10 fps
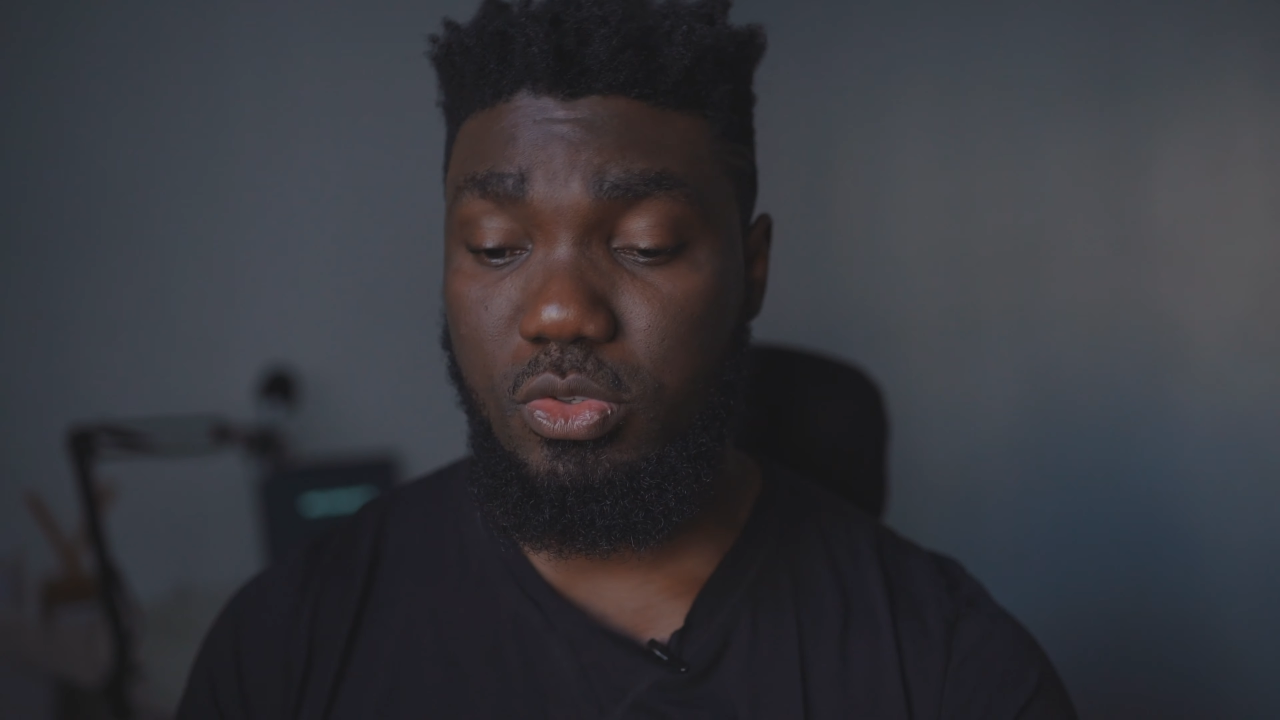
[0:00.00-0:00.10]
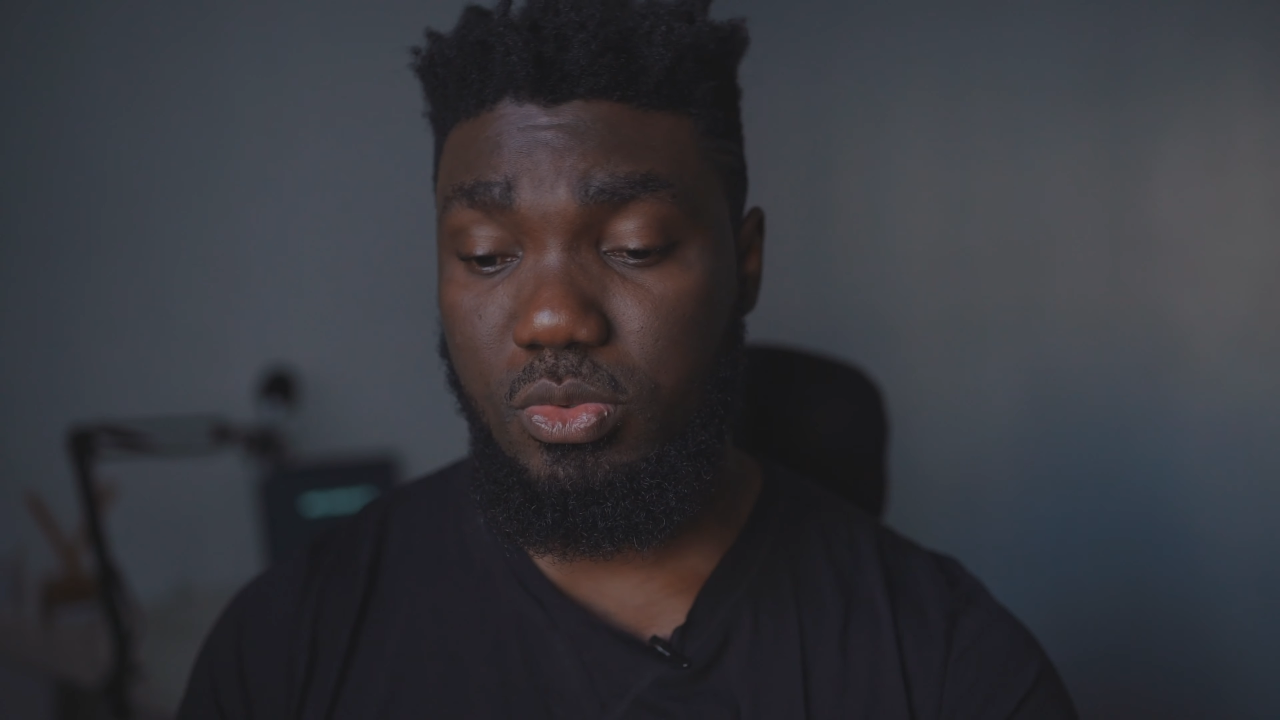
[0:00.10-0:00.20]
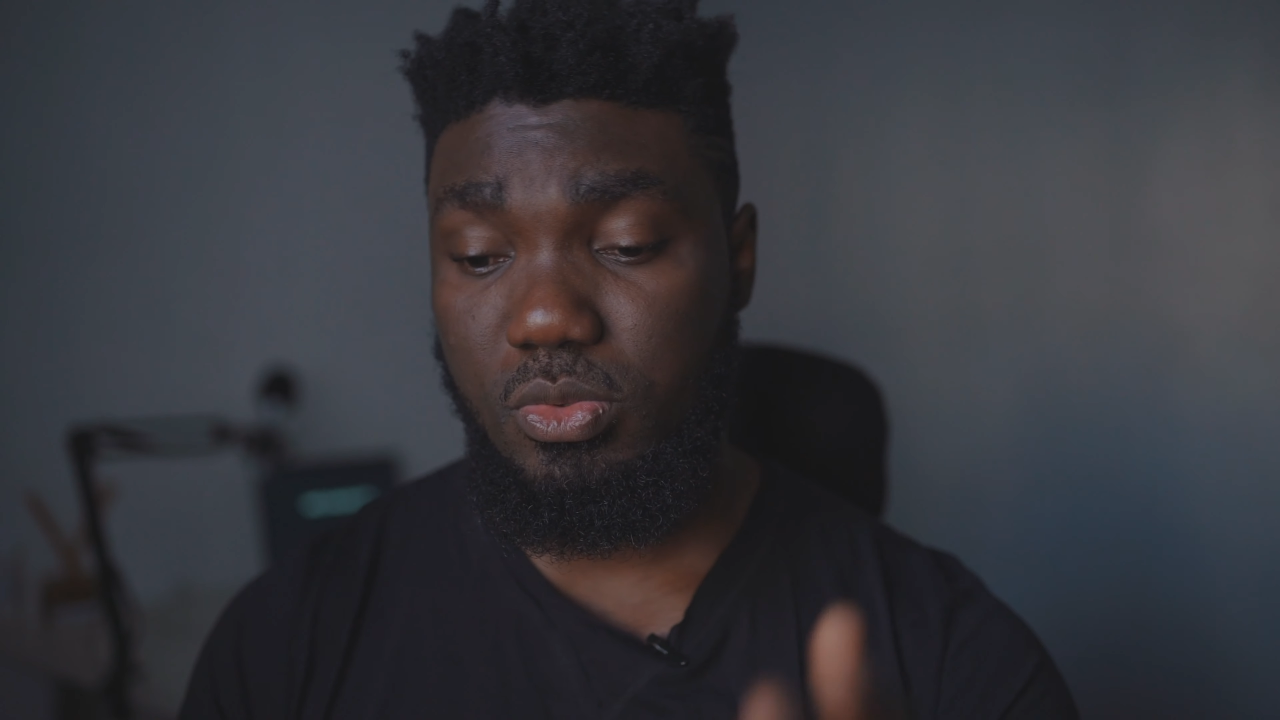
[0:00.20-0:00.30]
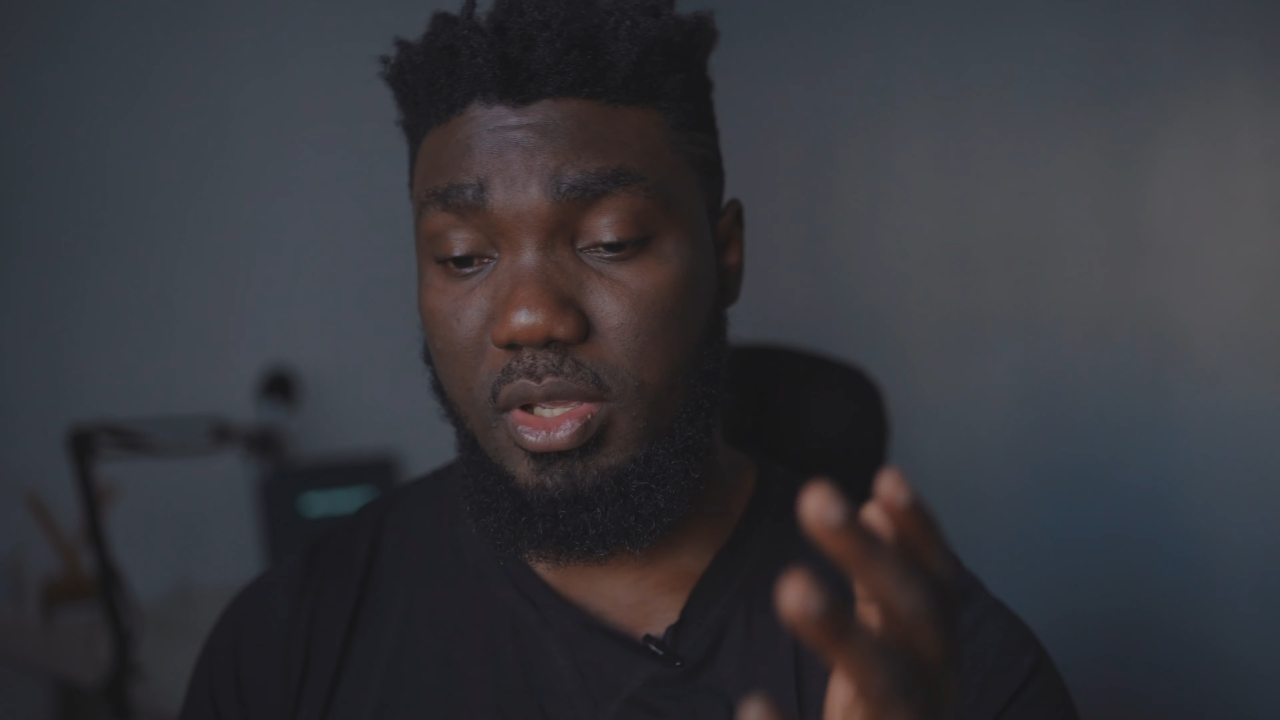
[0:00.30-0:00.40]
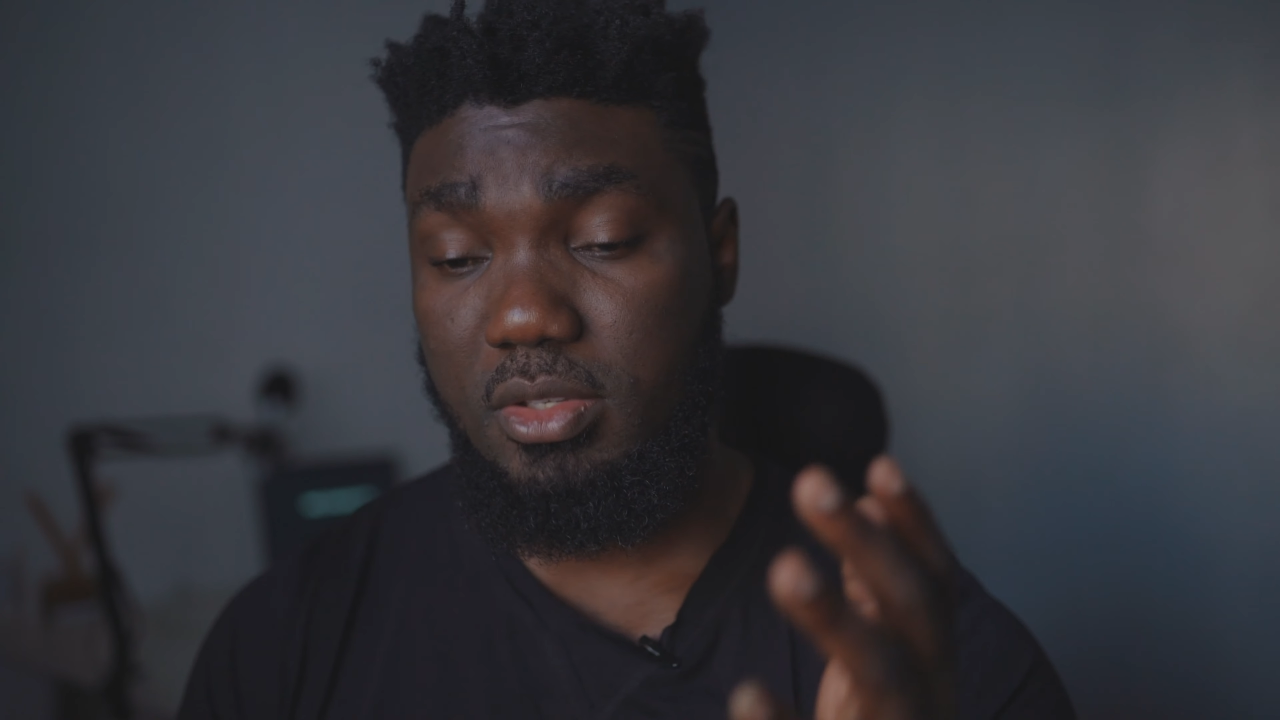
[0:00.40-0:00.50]

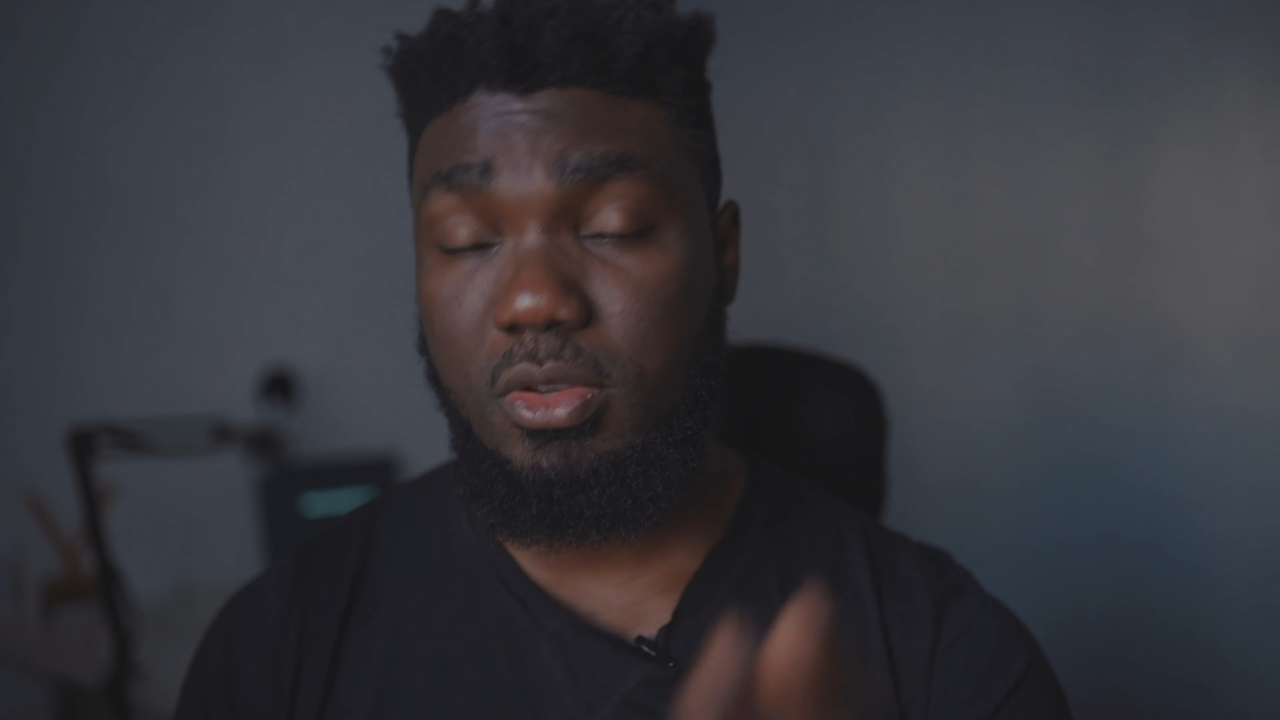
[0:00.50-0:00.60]
do is